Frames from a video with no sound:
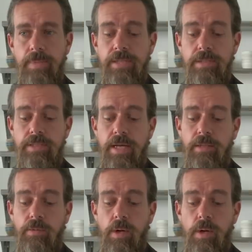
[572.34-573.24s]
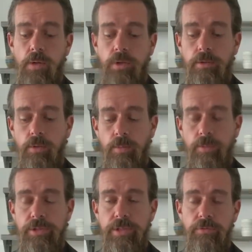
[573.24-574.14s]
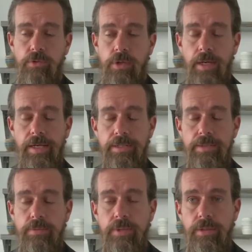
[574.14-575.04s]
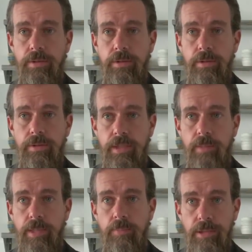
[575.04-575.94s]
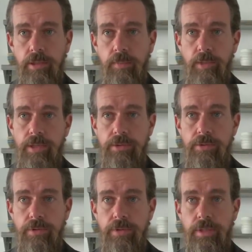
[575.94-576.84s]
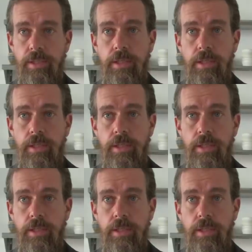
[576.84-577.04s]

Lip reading: That's exactly what we're pushing for as we think about building upon 230.